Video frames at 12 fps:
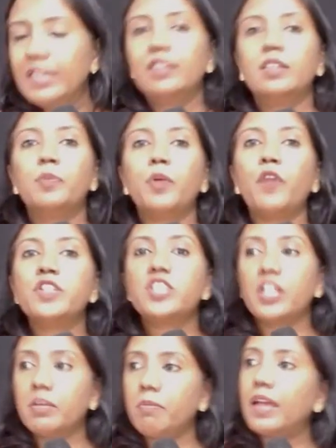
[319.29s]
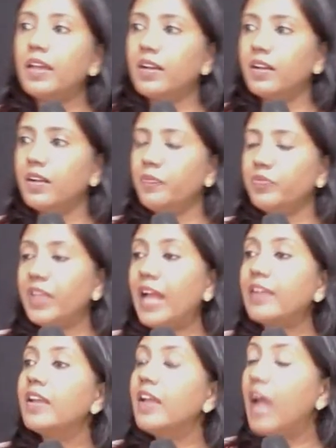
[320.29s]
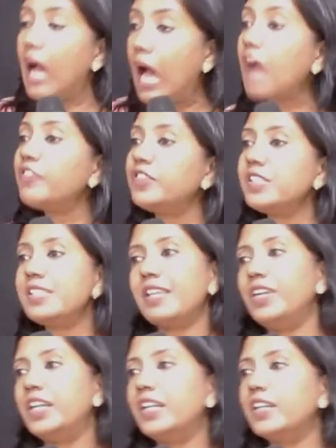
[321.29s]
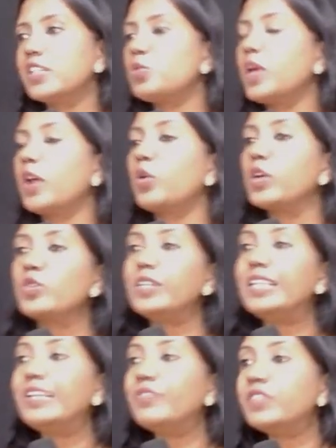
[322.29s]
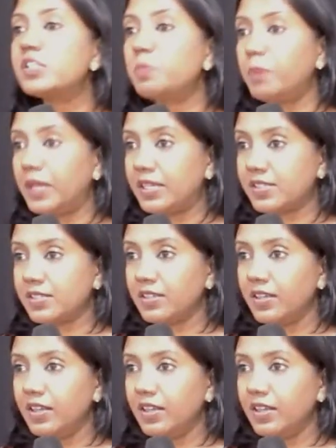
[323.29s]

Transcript: the prophet Jeremiah, that after 70 years we are going to leave this place.